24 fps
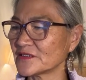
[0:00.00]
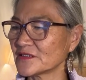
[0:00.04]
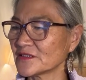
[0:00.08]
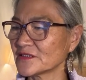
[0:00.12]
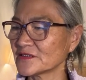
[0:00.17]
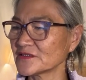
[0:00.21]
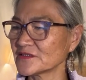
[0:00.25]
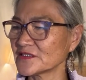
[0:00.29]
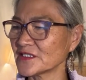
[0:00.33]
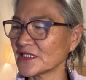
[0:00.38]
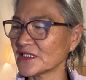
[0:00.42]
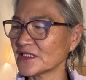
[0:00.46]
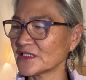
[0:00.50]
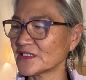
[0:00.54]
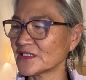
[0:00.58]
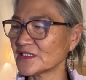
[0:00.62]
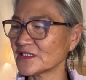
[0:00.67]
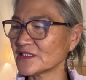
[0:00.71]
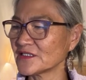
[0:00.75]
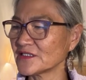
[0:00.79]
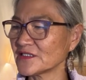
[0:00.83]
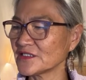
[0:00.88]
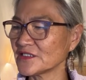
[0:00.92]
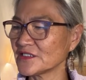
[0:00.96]

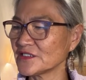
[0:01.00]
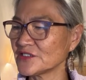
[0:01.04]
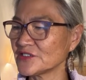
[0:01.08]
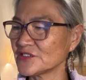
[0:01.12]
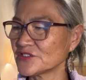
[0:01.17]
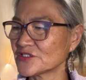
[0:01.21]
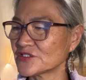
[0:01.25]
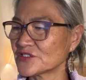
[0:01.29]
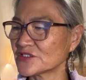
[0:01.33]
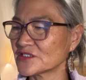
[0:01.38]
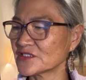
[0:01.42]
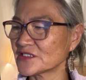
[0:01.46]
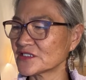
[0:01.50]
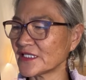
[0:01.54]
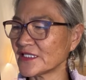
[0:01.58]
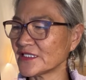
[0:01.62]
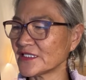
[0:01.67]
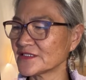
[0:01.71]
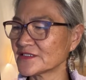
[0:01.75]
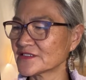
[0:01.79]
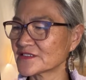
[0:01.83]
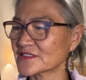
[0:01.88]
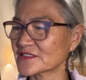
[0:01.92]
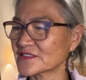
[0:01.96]
taking each day
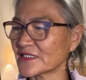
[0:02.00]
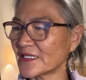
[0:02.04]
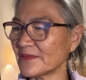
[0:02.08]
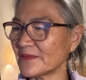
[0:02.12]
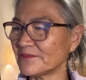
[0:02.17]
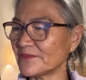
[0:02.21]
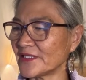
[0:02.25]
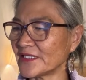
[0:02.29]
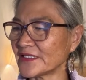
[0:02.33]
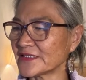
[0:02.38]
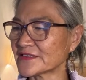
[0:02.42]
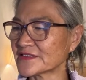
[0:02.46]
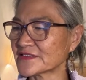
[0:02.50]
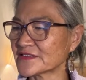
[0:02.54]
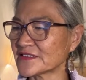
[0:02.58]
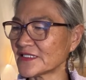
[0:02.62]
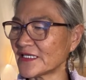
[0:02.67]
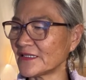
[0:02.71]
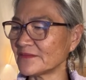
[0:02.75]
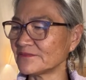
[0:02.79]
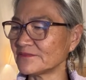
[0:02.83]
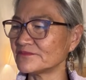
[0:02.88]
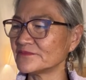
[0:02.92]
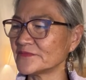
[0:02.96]
step by
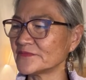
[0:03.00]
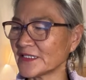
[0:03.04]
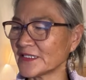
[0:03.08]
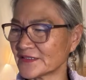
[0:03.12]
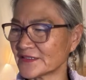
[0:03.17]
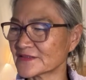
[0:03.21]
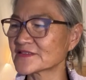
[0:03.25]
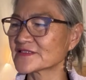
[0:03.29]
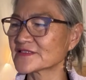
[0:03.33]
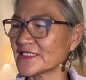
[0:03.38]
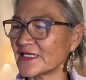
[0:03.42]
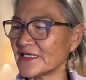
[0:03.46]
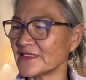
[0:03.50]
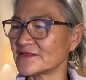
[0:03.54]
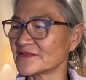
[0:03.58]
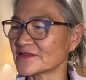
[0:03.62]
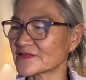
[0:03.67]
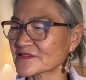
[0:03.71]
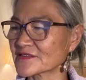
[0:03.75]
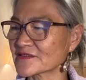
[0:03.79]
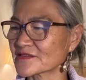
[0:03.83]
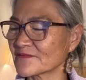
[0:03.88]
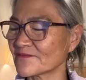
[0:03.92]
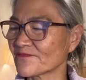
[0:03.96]
step makes
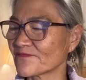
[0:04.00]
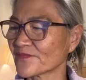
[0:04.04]
sense.